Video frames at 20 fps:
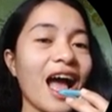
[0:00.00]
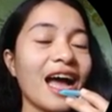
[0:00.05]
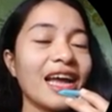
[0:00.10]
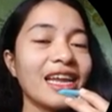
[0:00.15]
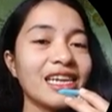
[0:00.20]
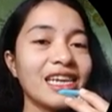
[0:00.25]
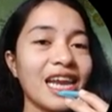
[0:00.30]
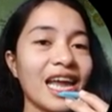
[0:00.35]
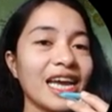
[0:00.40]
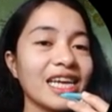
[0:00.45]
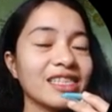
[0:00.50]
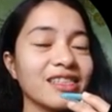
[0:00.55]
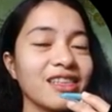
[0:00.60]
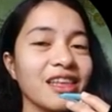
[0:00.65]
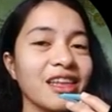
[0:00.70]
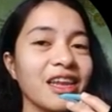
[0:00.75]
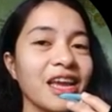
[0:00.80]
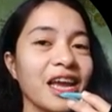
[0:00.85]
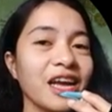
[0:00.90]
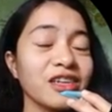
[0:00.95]
Unlike
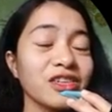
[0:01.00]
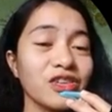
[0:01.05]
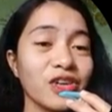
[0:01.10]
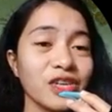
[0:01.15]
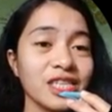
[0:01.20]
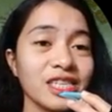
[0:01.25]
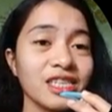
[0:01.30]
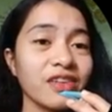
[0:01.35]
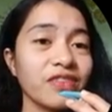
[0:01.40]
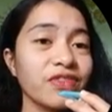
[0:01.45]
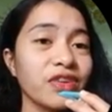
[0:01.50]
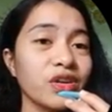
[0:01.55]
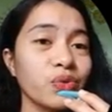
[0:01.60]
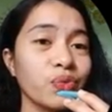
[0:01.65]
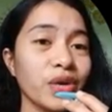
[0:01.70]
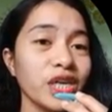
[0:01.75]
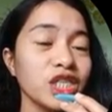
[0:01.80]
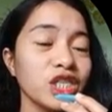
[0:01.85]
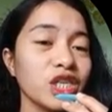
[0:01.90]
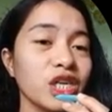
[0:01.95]
the diagnostic
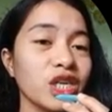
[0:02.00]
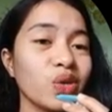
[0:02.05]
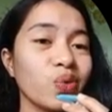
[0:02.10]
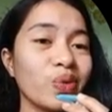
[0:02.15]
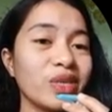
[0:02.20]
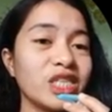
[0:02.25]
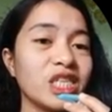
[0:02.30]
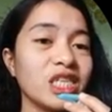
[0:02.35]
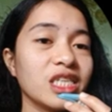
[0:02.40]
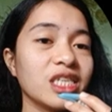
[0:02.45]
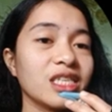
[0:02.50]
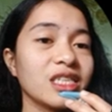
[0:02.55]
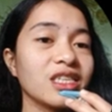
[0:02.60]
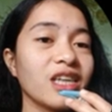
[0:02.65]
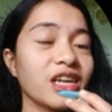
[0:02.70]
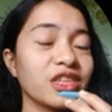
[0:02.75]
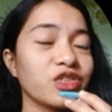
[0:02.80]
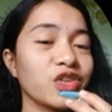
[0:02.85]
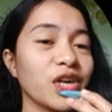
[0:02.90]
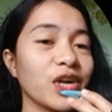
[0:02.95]
evaluation, which is
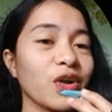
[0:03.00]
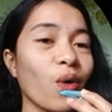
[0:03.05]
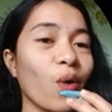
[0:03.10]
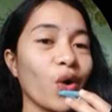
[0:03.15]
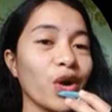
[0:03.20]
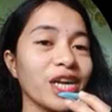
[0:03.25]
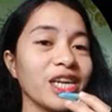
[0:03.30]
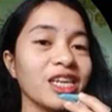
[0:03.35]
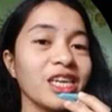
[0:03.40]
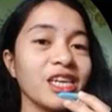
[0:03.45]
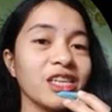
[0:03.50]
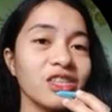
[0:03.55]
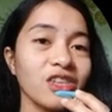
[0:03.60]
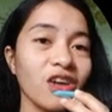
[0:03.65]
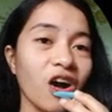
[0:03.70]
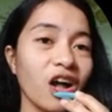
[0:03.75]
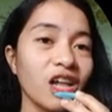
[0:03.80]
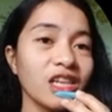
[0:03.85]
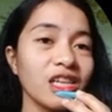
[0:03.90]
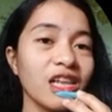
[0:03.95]
not recorded at
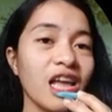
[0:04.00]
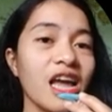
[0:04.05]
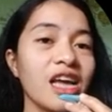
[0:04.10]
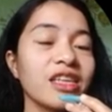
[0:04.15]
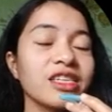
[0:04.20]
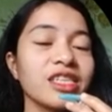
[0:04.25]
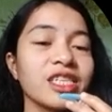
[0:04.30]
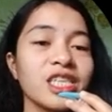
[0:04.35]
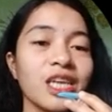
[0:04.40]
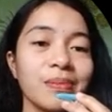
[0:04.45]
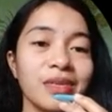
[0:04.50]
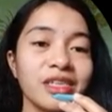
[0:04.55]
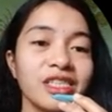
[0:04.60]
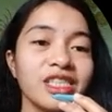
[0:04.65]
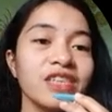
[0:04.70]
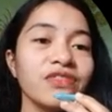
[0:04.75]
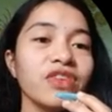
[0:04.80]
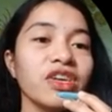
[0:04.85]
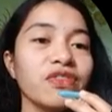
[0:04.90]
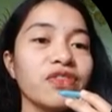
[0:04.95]
all,
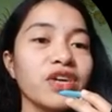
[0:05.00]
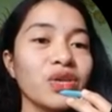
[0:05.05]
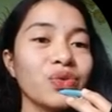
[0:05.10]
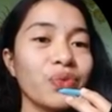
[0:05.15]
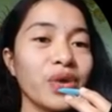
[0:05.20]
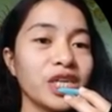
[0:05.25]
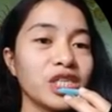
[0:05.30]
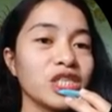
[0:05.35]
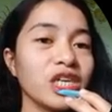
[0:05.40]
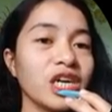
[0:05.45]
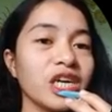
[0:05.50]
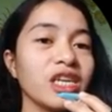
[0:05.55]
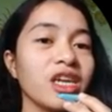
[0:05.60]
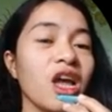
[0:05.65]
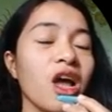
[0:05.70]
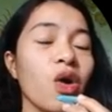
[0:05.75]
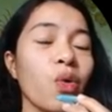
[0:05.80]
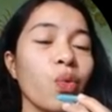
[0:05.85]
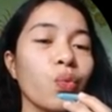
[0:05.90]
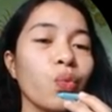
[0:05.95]
summative evaluation
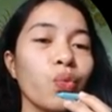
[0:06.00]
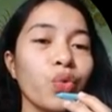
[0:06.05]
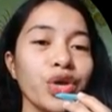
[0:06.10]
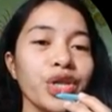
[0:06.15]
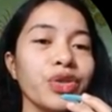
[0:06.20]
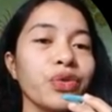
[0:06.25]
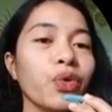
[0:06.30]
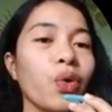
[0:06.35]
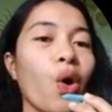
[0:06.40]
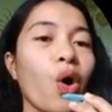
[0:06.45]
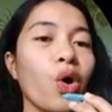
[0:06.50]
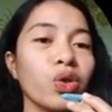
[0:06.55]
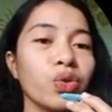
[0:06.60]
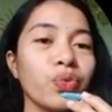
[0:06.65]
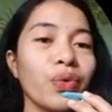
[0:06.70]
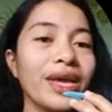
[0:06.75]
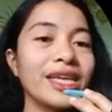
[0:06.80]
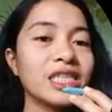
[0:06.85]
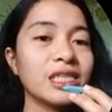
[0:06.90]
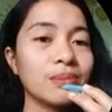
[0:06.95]
would
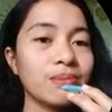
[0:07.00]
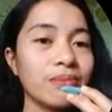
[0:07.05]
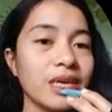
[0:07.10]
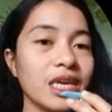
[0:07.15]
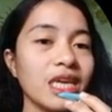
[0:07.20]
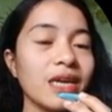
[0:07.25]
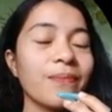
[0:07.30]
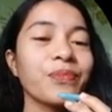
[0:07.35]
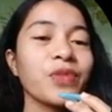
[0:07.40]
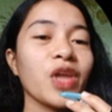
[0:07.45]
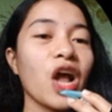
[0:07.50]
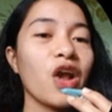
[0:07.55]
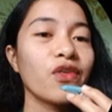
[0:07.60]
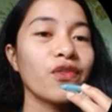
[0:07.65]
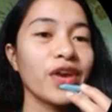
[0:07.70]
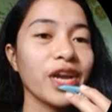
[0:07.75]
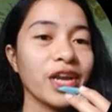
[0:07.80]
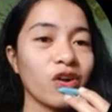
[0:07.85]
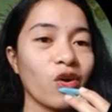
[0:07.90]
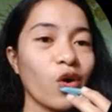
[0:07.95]
always be
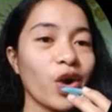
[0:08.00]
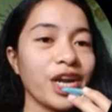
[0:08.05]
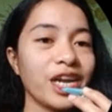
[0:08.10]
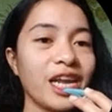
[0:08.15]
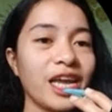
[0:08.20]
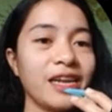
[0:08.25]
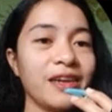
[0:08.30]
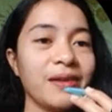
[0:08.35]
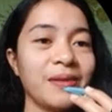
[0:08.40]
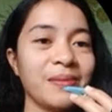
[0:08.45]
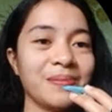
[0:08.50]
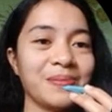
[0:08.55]
recorded.